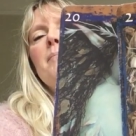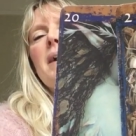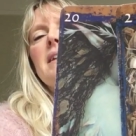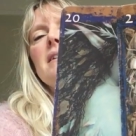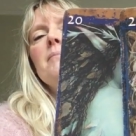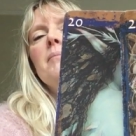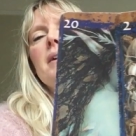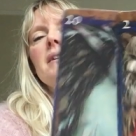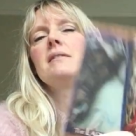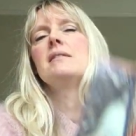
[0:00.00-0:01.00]
the bedlam
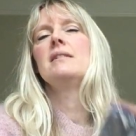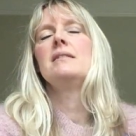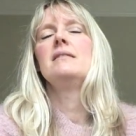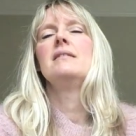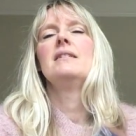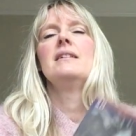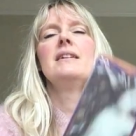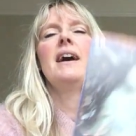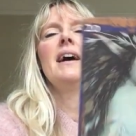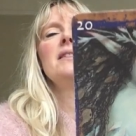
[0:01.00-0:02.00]
person
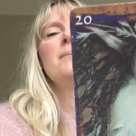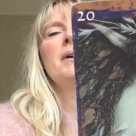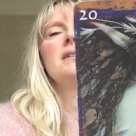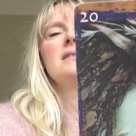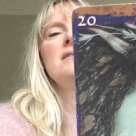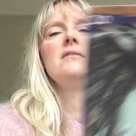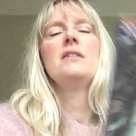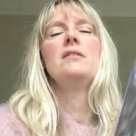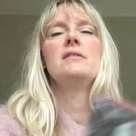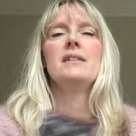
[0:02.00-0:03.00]
and the person who
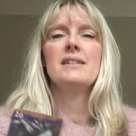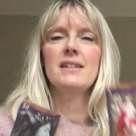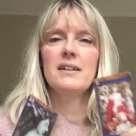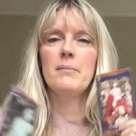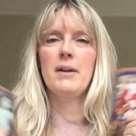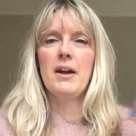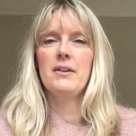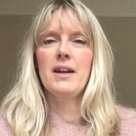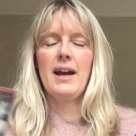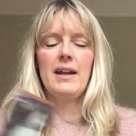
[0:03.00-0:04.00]
knows that it's going to be
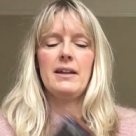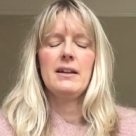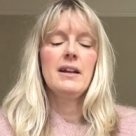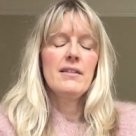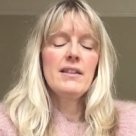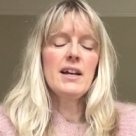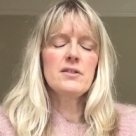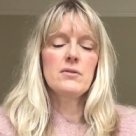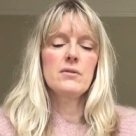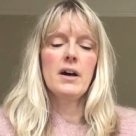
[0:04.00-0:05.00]
okay.
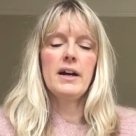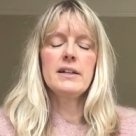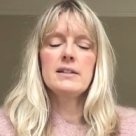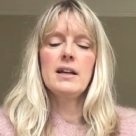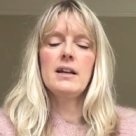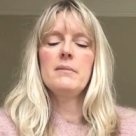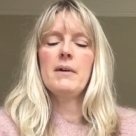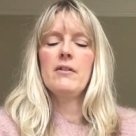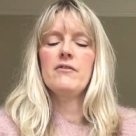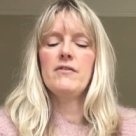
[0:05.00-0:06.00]
That's all right. A certain
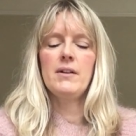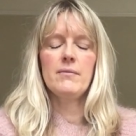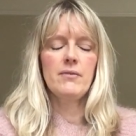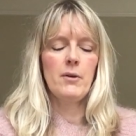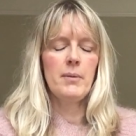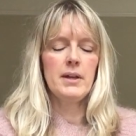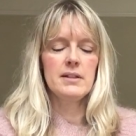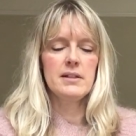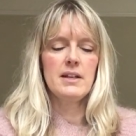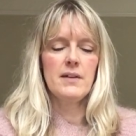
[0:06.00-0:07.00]
amount of flip-flopping
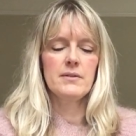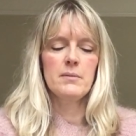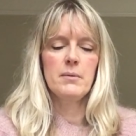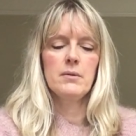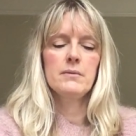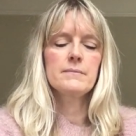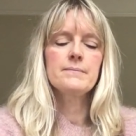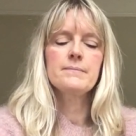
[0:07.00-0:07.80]
is inevitable.